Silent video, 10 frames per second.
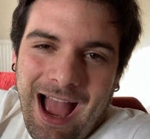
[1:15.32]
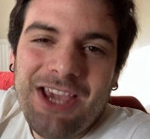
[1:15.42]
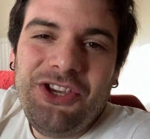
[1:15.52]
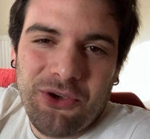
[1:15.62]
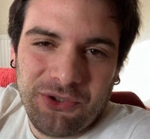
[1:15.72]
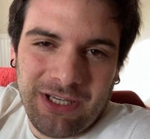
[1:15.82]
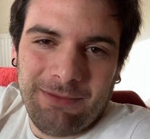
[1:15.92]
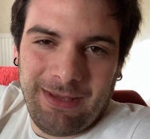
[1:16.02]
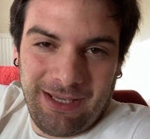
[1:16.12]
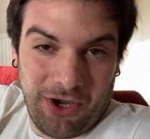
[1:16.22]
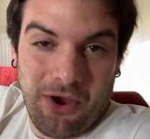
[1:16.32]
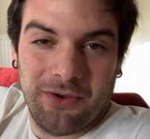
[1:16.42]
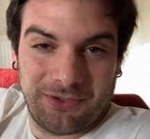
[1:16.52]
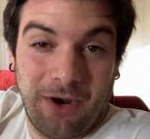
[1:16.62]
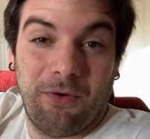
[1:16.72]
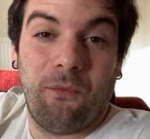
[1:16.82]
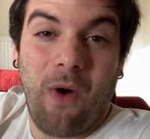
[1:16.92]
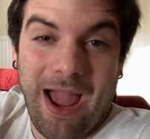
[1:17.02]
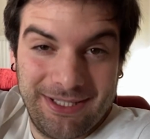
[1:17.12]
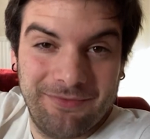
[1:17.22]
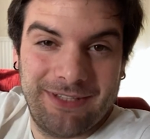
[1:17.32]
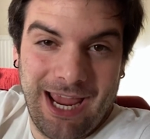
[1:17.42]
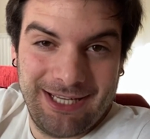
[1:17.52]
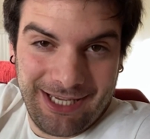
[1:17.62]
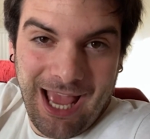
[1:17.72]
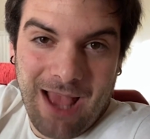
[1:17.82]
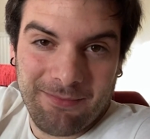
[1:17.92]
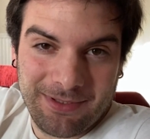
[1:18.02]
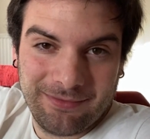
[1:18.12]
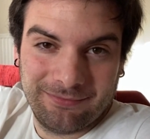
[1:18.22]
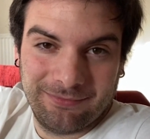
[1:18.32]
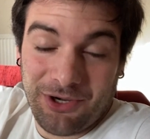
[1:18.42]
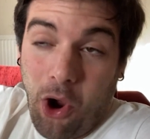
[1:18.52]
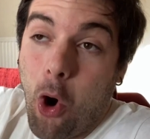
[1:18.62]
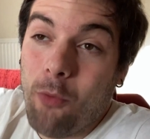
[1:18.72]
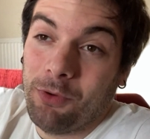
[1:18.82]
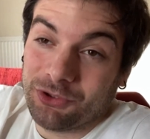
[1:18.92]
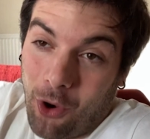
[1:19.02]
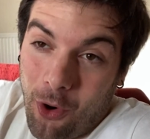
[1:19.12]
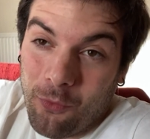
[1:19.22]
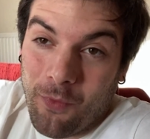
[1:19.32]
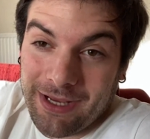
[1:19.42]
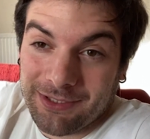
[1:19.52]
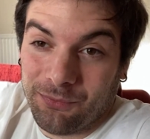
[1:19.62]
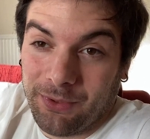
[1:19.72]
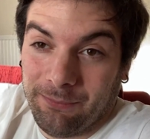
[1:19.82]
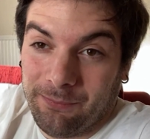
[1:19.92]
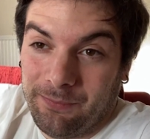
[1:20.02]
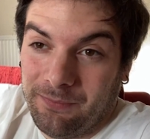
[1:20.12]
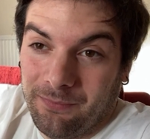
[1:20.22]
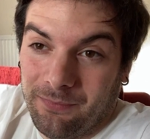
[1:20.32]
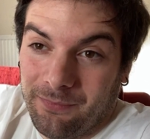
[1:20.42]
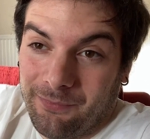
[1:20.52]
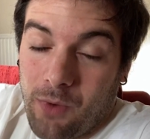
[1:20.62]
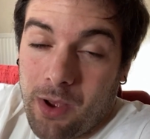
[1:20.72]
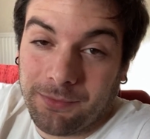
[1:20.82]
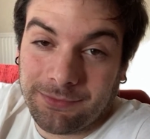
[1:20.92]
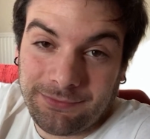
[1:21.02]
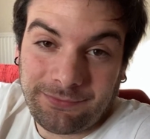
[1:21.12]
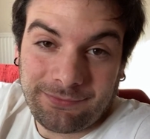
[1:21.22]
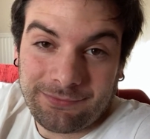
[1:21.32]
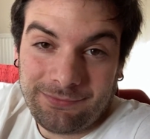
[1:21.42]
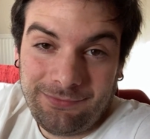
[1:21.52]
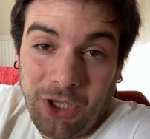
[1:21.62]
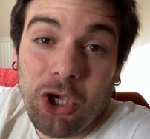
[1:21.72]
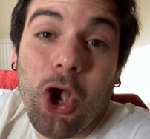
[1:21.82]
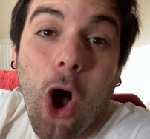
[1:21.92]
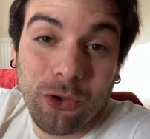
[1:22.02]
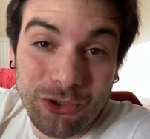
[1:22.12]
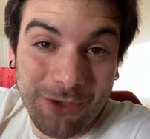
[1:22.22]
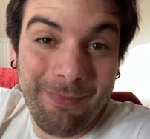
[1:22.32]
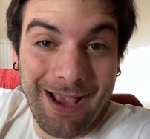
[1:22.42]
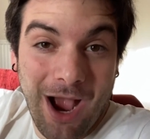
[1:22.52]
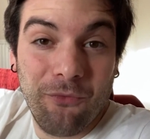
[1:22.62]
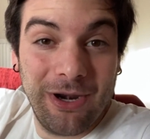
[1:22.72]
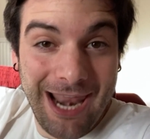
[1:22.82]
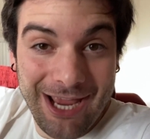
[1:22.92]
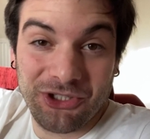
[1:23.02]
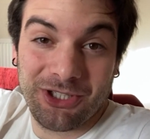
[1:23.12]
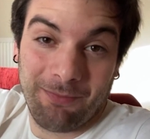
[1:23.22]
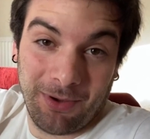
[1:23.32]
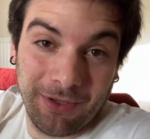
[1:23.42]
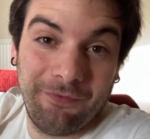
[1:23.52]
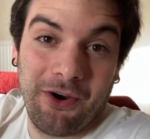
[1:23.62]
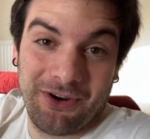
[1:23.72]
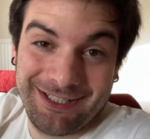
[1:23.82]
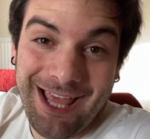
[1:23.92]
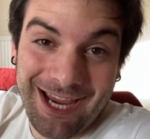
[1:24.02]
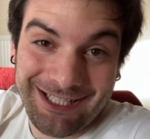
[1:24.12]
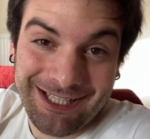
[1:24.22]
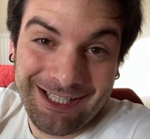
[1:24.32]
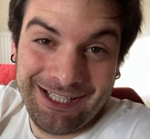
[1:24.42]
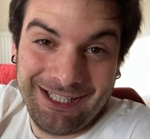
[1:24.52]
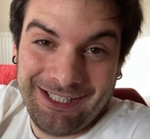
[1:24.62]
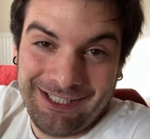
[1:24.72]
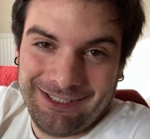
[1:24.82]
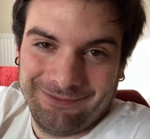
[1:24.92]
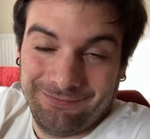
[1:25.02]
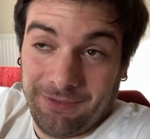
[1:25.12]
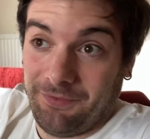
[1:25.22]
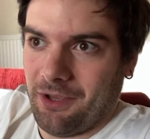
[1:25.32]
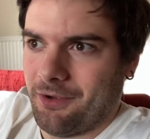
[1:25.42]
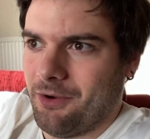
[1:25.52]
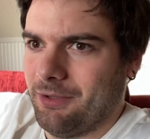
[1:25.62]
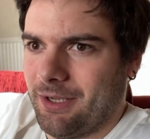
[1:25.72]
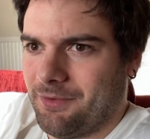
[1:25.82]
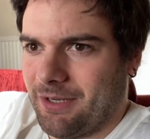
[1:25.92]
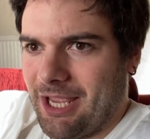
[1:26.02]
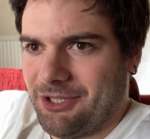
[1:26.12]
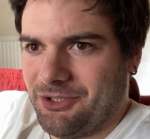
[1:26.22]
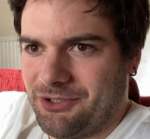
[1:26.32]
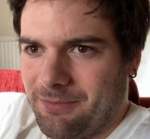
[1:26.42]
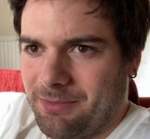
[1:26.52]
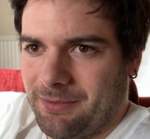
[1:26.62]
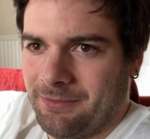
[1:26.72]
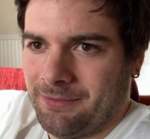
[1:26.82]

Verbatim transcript: I usually meet girls on a variety of dating apps, and almost always we, well, consummate our relationship on the first date, if you can call it a relationship.